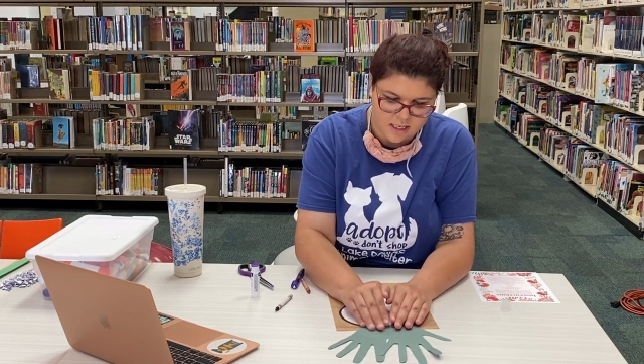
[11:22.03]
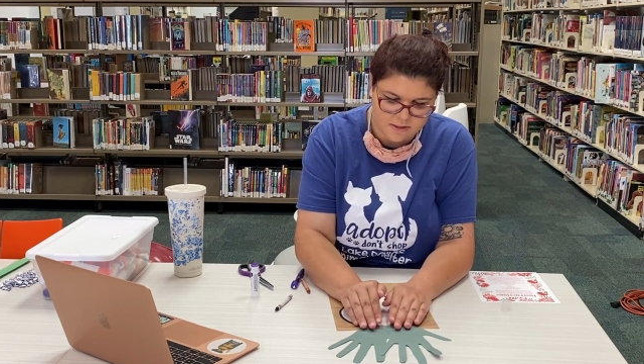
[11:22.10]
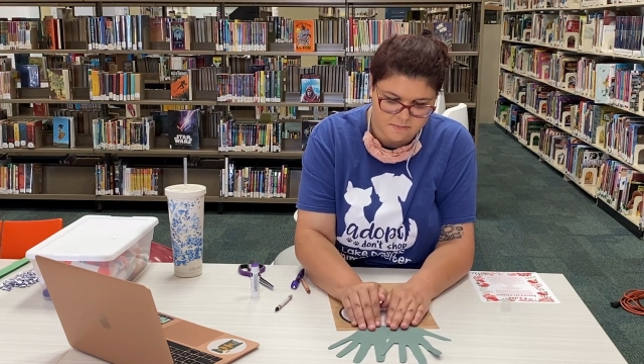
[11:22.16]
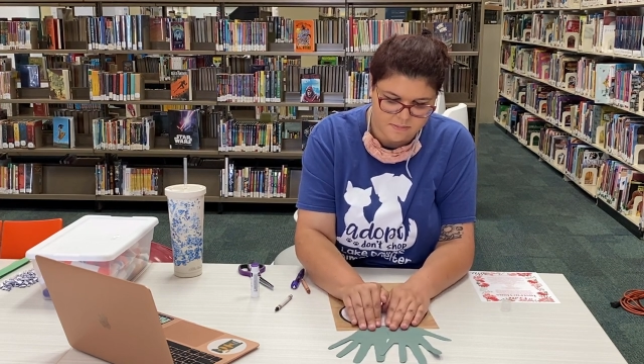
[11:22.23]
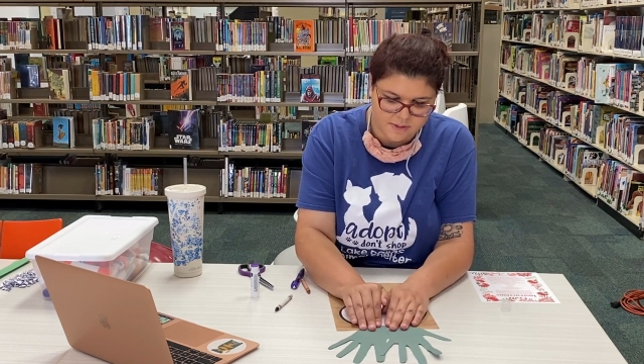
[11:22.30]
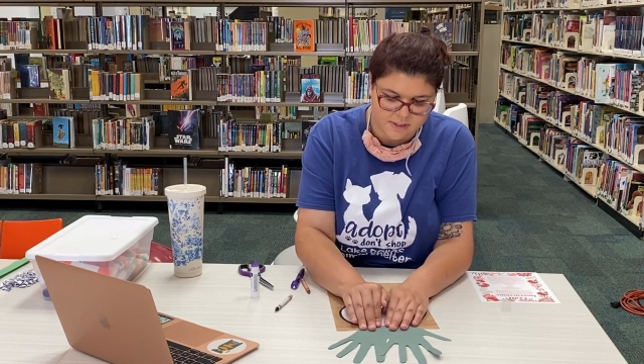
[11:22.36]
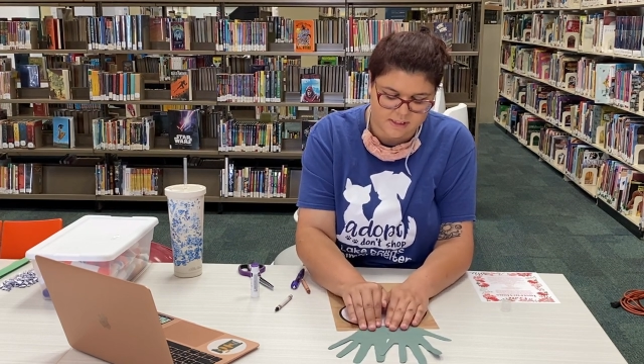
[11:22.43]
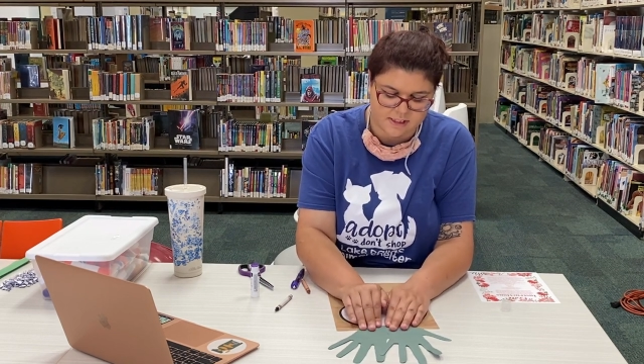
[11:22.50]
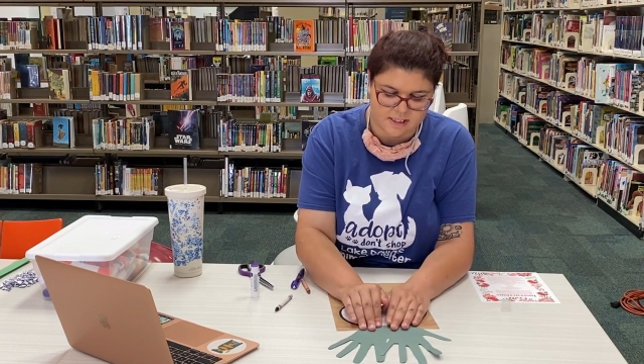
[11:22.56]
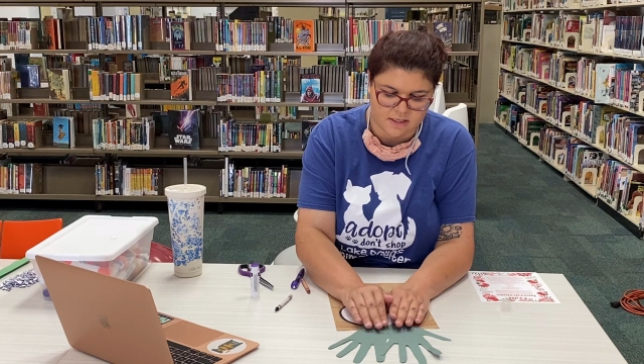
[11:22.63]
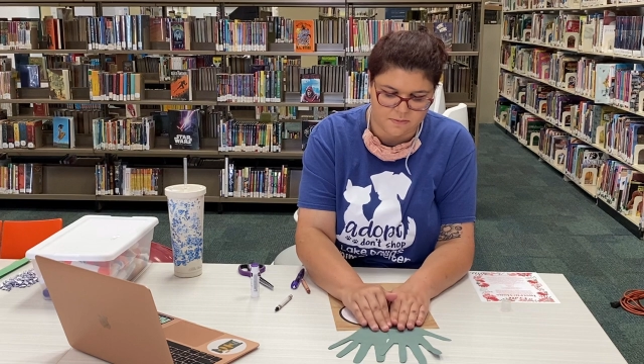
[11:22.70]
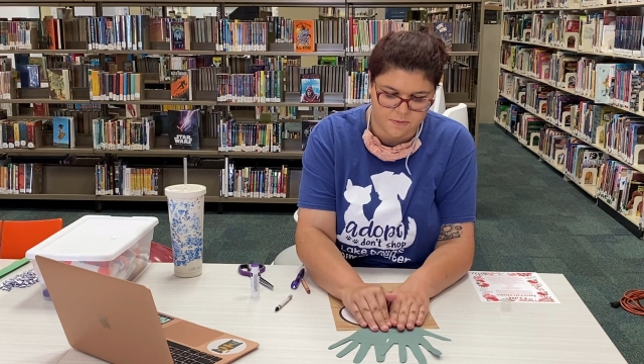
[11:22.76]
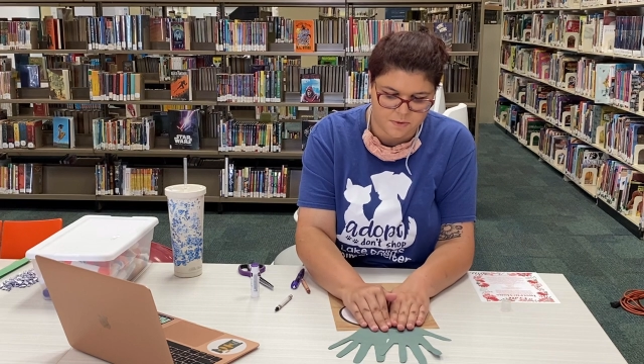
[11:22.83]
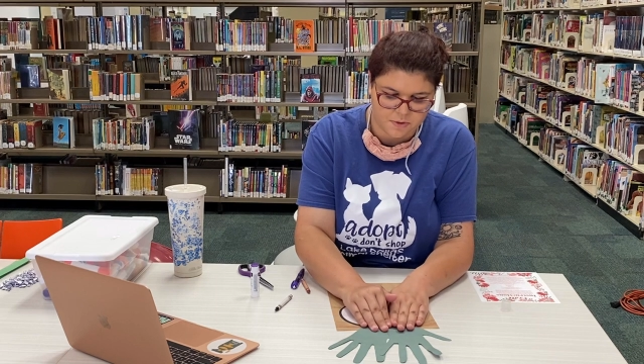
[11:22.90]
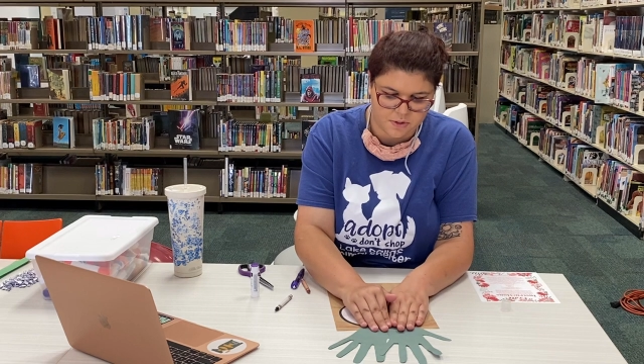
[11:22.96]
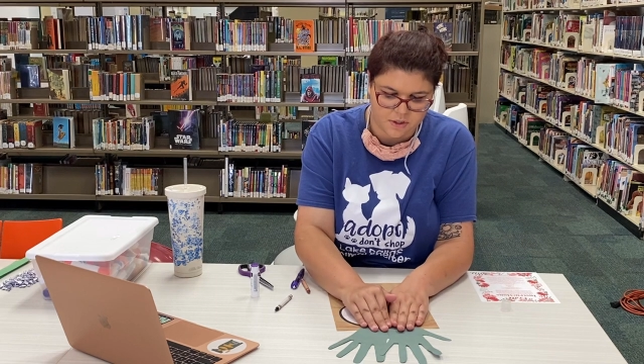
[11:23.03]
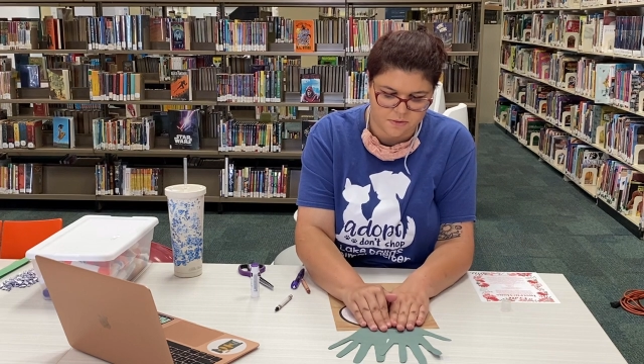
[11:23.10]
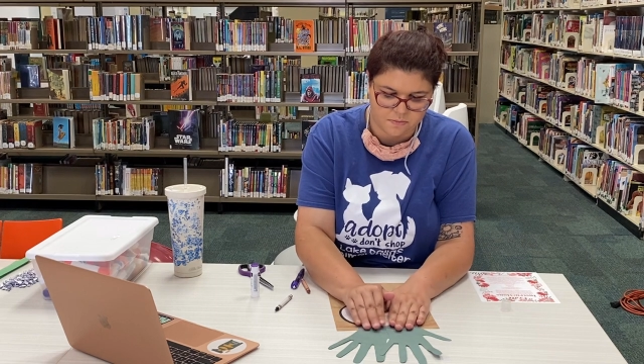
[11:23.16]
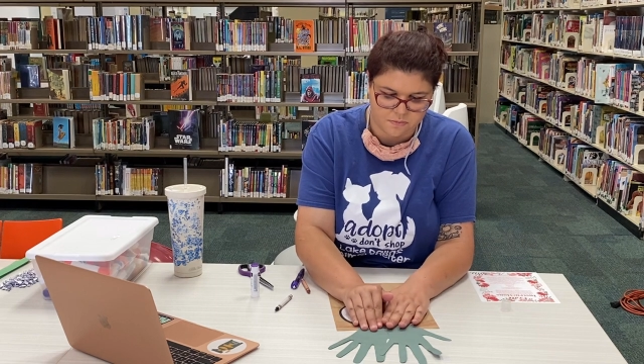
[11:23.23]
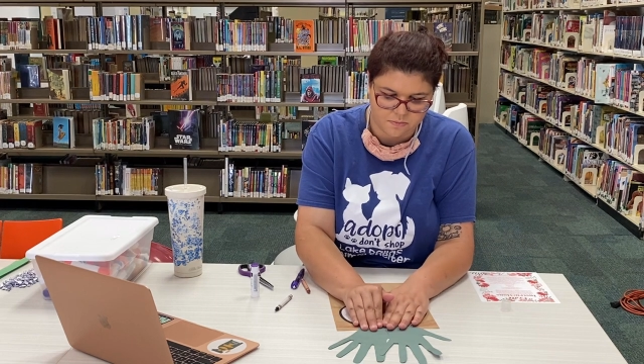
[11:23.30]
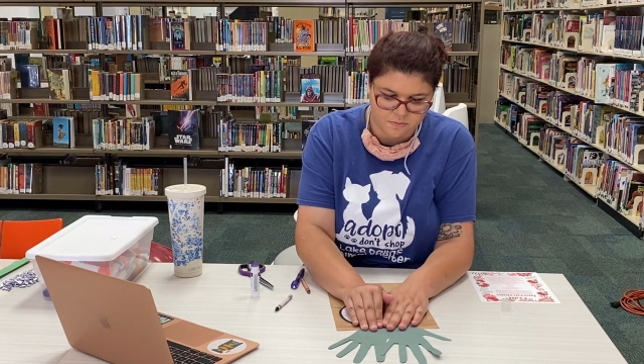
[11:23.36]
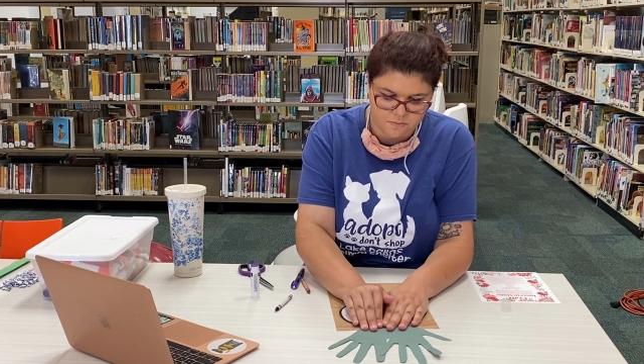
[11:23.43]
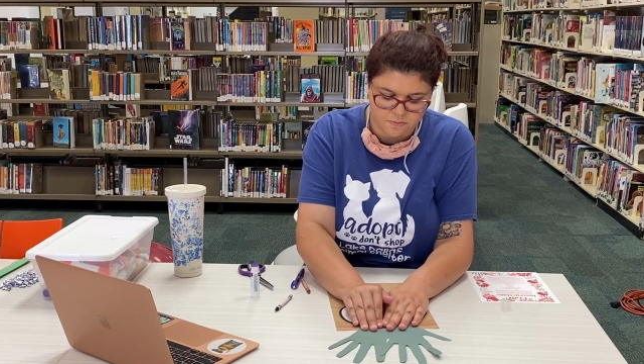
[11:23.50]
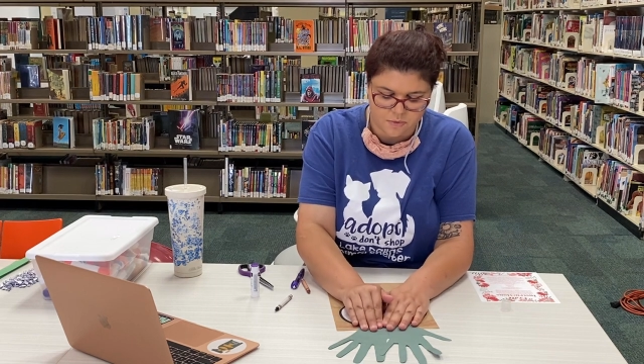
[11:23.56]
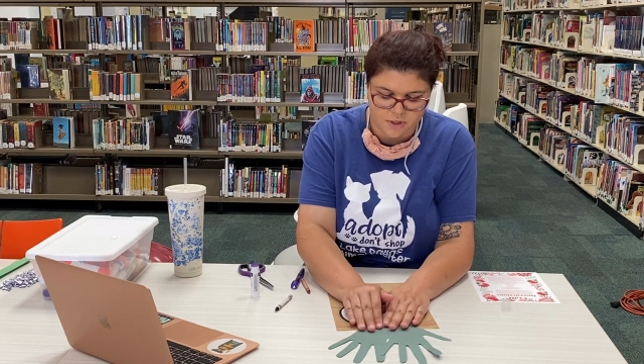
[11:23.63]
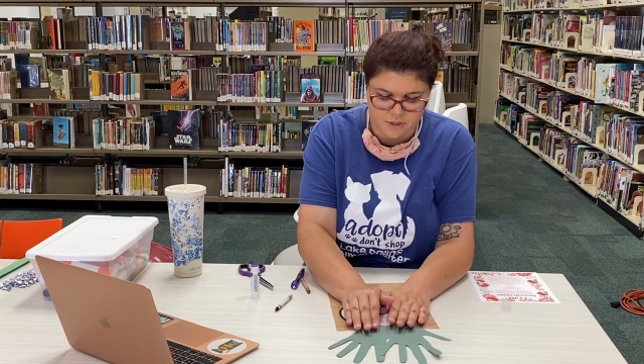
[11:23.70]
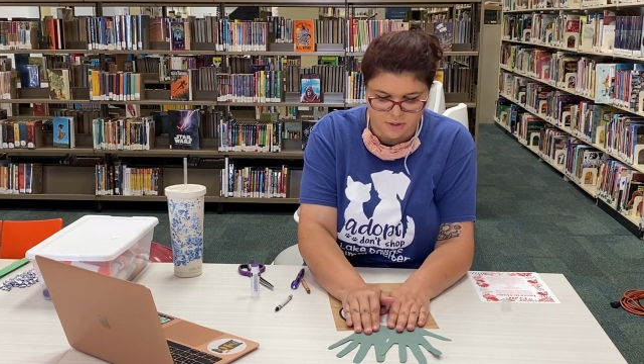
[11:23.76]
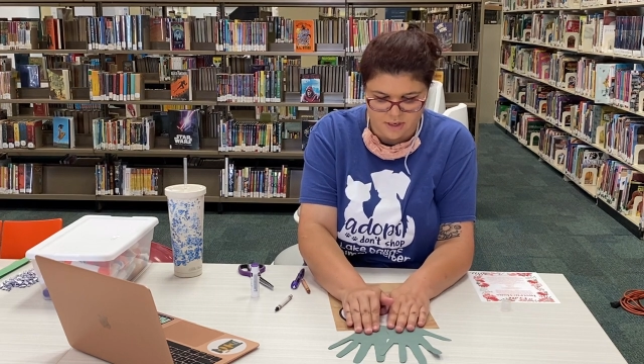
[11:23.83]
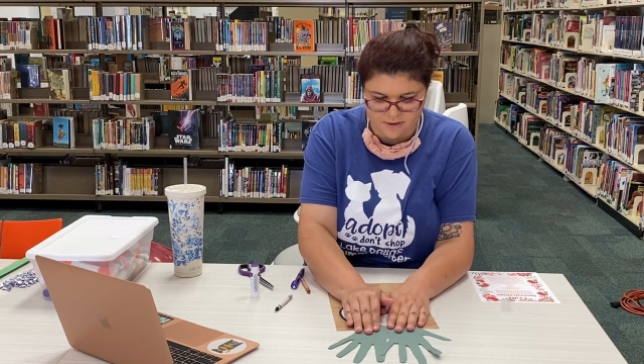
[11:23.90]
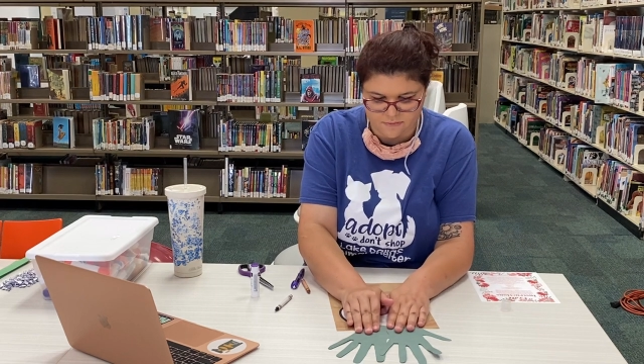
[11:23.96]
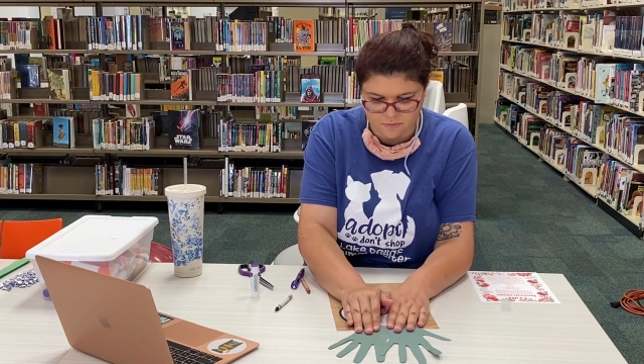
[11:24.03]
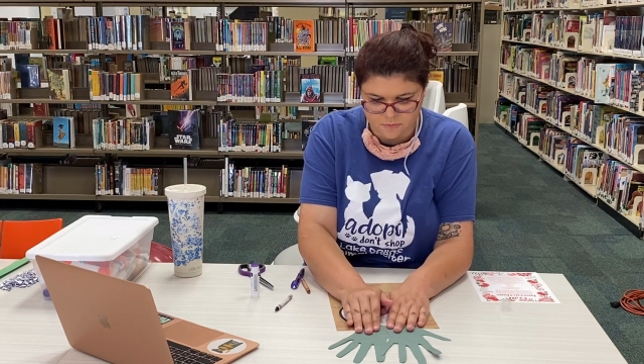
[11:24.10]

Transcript: and press down where you go when you have